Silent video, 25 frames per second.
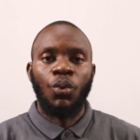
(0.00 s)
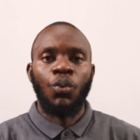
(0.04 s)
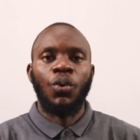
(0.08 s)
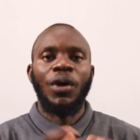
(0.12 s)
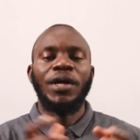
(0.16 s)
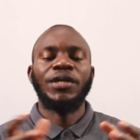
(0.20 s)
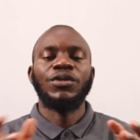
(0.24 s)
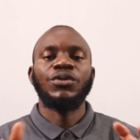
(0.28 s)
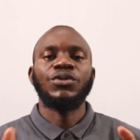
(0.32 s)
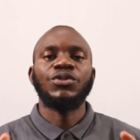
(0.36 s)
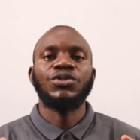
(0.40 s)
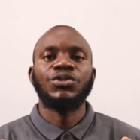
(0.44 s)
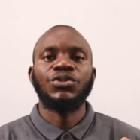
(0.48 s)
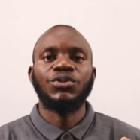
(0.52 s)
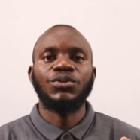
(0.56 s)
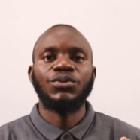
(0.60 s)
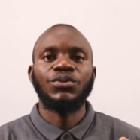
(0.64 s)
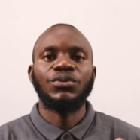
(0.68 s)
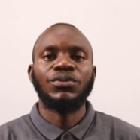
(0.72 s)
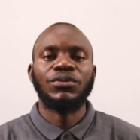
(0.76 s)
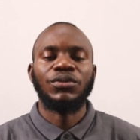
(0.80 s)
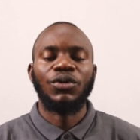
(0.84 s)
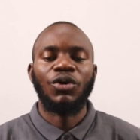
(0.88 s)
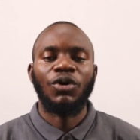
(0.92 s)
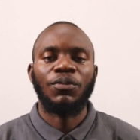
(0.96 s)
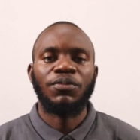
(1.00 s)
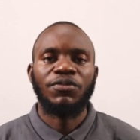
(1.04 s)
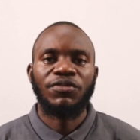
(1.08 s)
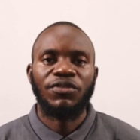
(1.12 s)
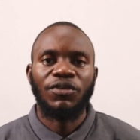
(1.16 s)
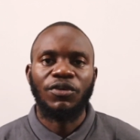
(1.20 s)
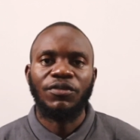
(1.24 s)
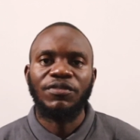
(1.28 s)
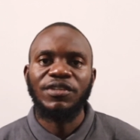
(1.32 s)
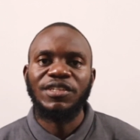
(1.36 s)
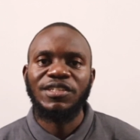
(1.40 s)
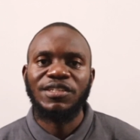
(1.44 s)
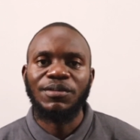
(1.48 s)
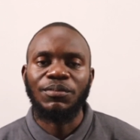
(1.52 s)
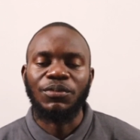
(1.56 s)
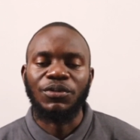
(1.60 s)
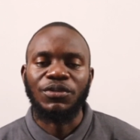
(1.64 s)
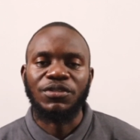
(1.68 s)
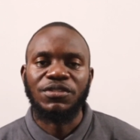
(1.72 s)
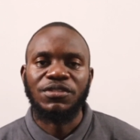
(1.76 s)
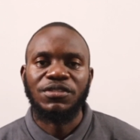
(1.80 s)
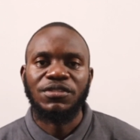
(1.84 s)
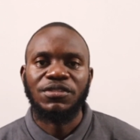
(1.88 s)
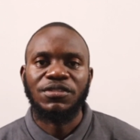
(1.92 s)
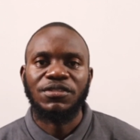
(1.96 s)
Why don't you opt for
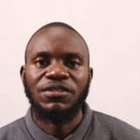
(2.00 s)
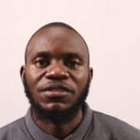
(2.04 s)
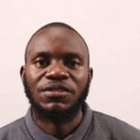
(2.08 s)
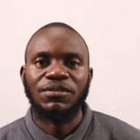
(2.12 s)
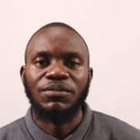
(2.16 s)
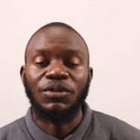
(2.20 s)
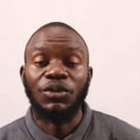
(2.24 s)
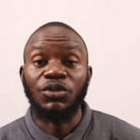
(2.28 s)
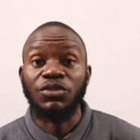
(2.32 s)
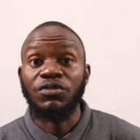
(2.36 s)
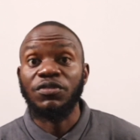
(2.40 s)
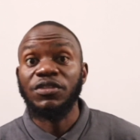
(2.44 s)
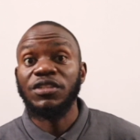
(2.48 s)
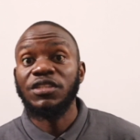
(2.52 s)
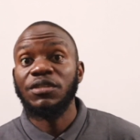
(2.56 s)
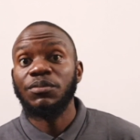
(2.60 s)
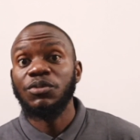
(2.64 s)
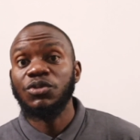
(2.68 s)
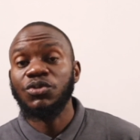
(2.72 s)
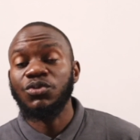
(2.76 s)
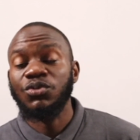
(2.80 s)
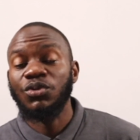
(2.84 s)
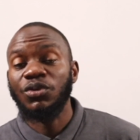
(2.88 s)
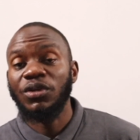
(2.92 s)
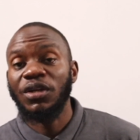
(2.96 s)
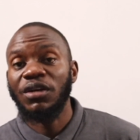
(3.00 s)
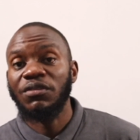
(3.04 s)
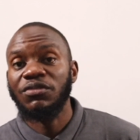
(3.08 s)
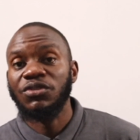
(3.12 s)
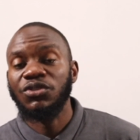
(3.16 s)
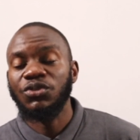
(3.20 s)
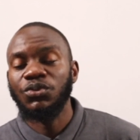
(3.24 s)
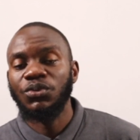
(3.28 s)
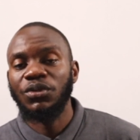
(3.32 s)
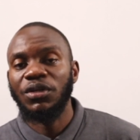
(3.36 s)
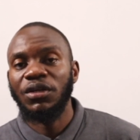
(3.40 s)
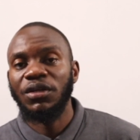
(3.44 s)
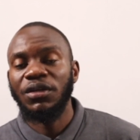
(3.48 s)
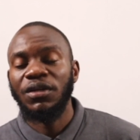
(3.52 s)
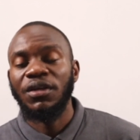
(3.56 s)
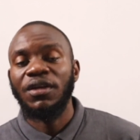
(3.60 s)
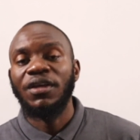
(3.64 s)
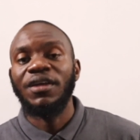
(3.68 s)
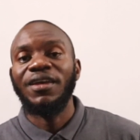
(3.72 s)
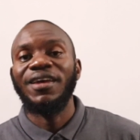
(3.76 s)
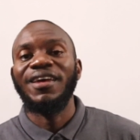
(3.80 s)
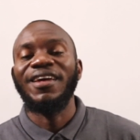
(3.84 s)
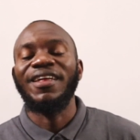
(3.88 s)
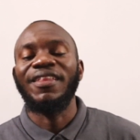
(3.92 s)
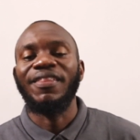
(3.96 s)
vegetables? because vegetables do not have sugar
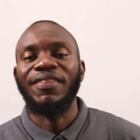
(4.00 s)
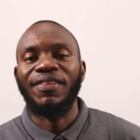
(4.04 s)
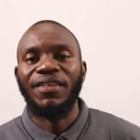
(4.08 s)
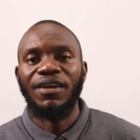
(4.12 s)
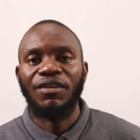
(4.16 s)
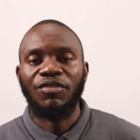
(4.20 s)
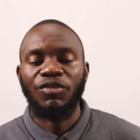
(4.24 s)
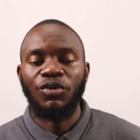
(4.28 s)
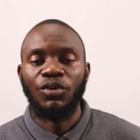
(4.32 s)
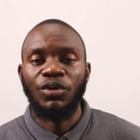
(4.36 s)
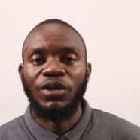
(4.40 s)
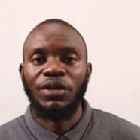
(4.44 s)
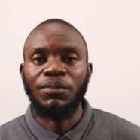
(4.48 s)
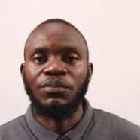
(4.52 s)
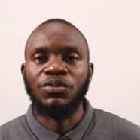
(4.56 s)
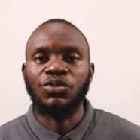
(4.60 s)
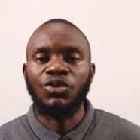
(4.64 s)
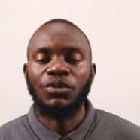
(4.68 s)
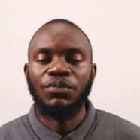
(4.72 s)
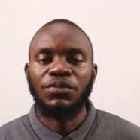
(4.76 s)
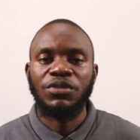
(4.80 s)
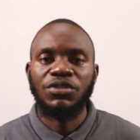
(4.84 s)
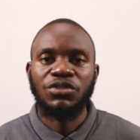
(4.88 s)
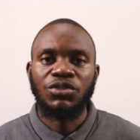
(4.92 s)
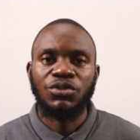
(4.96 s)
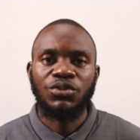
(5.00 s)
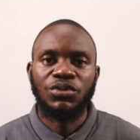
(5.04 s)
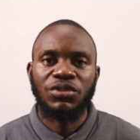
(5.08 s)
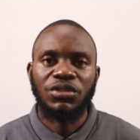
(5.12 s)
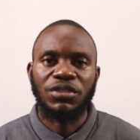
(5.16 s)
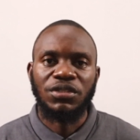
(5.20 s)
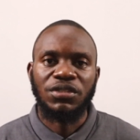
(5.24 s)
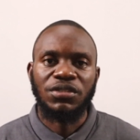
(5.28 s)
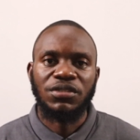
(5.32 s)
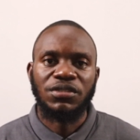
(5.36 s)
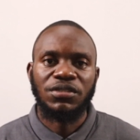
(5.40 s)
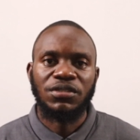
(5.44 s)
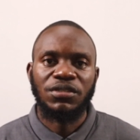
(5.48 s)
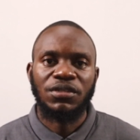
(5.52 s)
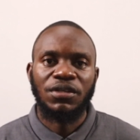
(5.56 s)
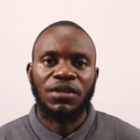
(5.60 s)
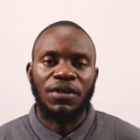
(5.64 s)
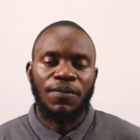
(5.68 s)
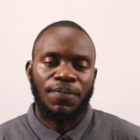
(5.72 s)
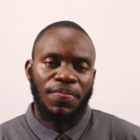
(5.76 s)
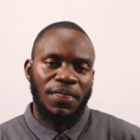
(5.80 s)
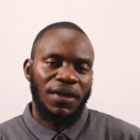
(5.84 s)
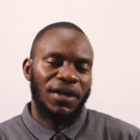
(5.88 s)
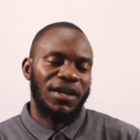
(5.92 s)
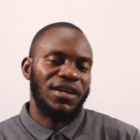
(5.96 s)
and therefore you'll absorb these nutrients.
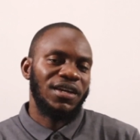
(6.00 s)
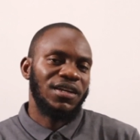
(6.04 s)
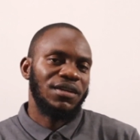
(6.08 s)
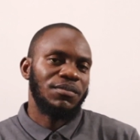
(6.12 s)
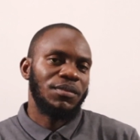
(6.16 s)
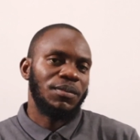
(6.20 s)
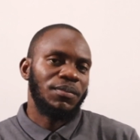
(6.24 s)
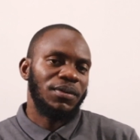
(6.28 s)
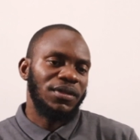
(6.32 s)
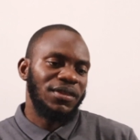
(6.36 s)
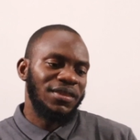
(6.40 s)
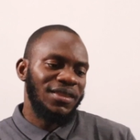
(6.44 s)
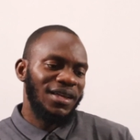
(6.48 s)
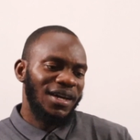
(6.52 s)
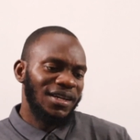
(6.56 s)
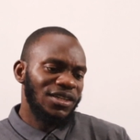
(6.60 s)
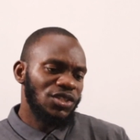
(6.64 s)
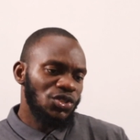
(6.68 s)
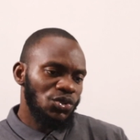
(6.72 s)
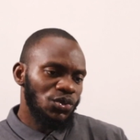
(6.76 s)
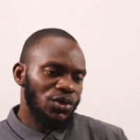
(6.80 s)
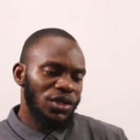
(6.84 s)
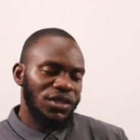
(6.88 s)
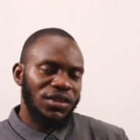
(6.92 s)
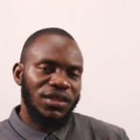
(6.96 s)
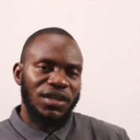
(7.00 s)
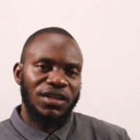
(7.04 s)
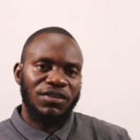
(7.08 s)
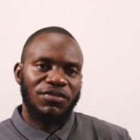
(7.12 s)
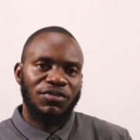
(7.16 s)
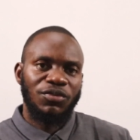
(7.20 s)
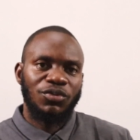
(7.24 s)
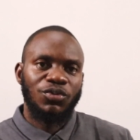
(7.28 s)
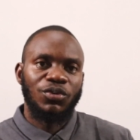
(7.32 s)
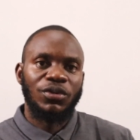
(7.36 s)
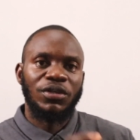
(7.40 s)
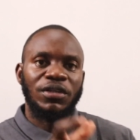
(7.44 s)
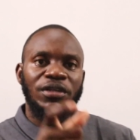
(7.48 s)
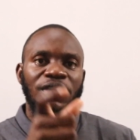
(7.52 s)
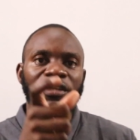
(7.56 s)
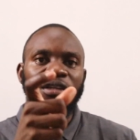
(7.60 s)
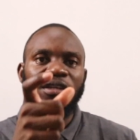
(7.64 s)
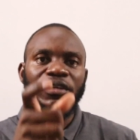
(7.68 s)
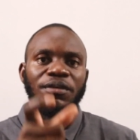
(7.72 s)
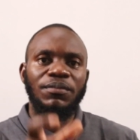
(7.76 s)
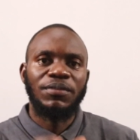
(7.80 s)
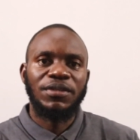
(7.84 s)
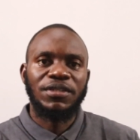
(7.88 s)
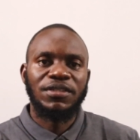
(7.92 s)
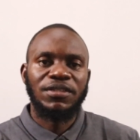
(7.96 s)
Again, remember that sugar in that fruit will
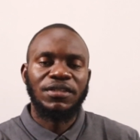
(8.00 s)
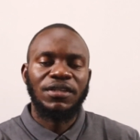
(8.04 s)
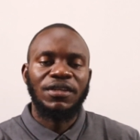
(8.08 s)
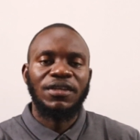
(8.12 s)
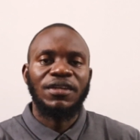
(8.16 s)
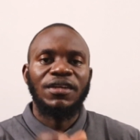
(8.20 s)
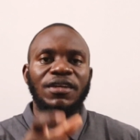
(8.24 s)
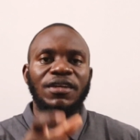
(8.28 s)
inhibit